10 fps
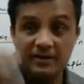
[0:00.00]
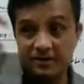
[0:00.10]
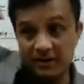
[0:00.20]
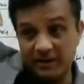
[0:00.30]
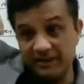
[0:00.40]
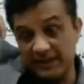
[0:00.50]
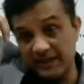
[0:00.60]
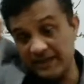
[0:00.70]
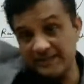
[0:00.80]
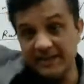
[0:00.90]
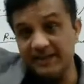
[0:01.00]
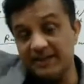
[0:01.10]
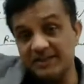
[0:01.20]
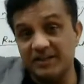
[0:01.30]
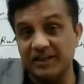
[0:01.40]
it can easily
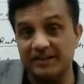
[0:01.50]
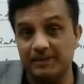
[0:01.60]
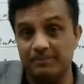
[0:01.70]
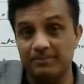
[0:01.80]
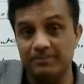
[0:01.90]
nurturing them.